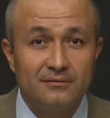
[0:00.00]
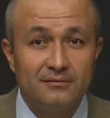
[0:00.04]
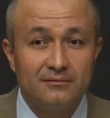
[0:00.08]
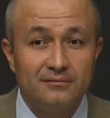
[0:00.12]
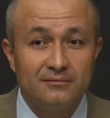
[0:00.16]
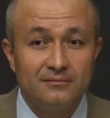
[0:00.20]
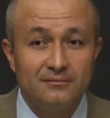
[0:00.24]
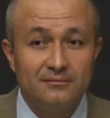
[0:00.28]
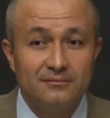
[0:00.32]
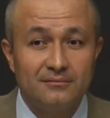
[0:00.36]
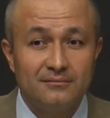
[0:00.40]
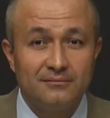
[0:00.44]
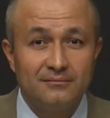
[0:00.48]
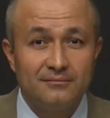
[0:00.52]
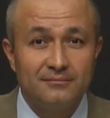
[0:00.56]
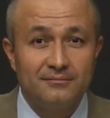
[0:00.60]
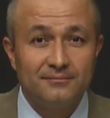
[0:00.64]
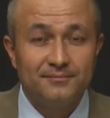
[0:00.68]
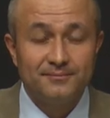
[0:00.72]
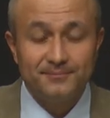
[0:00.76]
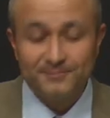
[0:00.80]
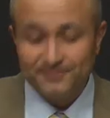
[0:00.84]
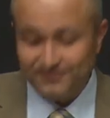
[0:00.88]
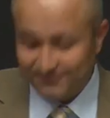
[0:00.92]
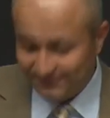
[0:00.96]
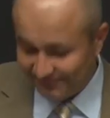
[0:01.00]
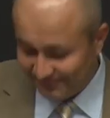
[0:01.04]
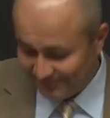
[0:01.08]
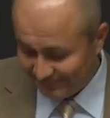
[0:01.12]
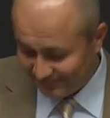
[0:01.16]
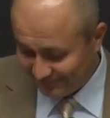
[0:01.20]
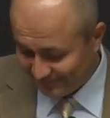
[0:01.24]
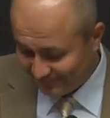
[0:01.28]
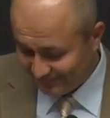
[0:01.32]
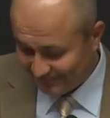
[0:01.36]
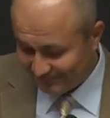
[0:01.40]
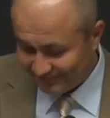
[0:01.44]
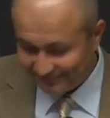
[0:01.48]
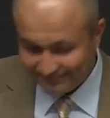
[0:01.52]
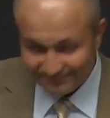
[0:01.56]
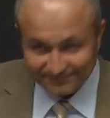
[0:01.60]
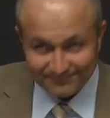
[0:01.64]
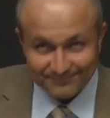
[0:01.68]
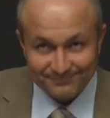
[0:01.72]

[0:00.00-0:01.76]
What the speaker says: Nothing is said.